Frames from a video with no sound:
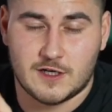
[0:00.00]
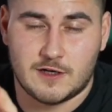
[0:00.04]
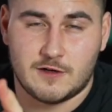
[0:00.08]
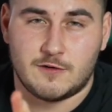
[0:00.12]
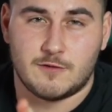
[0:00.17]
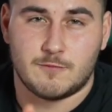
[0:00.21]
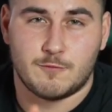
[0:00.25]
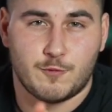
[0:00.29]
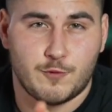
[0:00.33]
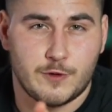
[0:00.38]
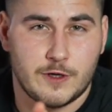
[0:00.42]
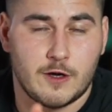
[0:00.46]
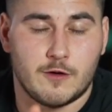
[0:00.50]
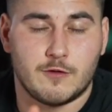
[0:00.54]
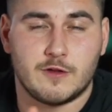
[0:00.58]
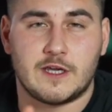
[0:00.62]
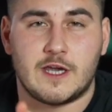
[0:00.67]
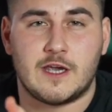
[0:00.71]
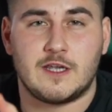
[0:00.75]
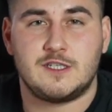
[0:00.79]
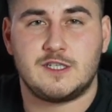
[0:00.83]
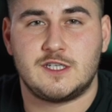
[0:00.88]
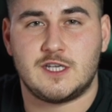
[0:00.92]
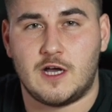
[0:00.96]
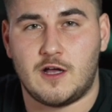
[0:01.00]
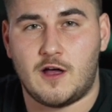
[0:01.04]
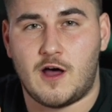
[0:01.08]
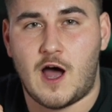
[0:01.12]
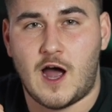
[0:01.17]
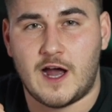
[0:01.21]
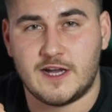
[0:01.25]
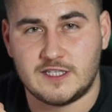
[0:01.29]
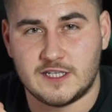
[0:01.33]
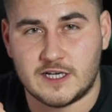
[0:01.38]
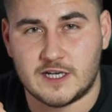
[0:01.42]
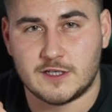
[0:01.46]
and we only sell
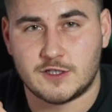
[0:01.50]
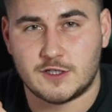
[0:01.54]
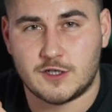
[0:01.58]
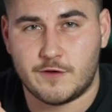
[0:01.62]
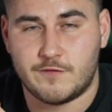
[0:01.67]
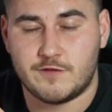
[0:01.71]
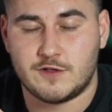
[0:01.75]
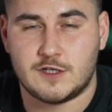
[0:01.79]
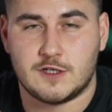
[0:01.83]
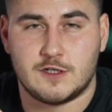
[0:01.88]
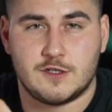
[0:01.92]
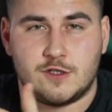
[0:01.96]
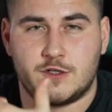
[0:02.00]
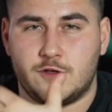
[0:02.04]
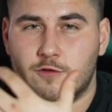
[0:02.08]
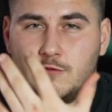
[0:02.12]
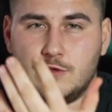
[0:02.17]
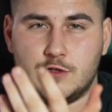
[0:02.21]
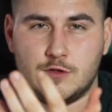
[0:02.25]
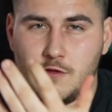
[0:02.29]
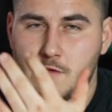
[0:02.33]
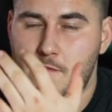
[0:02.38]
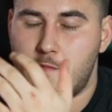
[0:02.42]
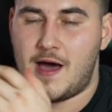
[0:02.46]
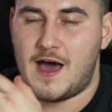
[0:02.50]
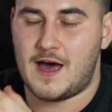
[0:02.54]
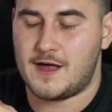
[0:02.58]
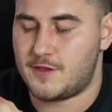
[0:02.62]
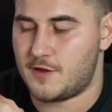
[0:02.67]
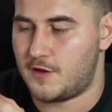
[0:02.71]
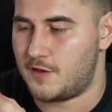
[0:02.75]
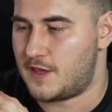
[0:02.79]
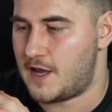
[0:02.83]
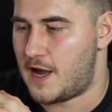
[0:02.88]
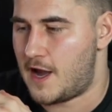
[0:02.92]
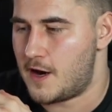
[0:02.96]
high ticket services, so do the math
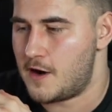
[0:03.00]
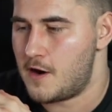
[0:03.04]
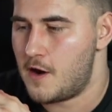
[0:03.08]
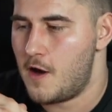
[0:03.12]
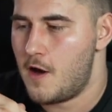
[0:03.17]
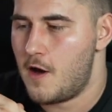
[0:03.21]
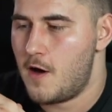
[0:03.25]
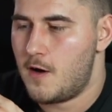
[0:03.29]
on that.